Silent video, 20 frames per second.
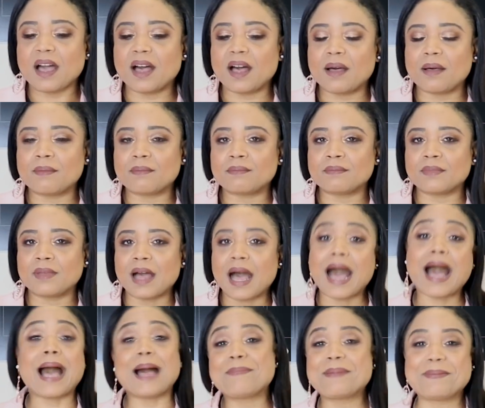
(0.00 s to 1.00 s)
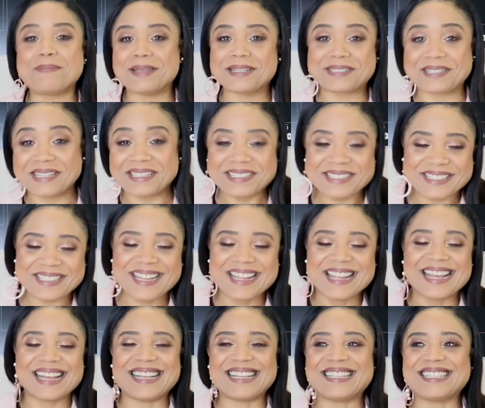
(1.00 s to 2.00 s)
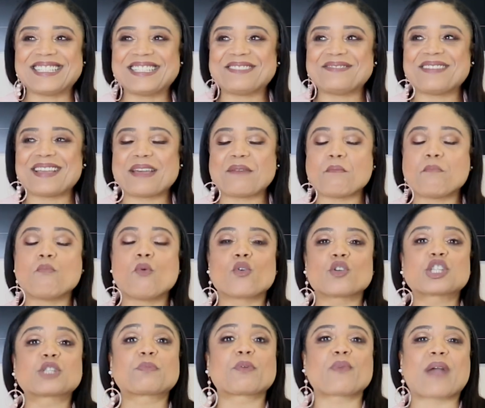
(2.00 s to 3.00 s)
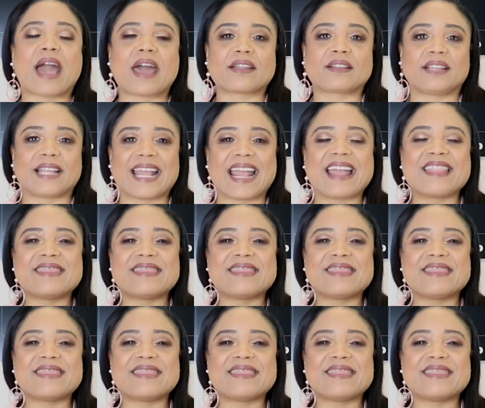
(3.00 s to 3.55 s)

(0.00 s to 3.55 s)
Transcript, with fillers: hobby business more sporadically.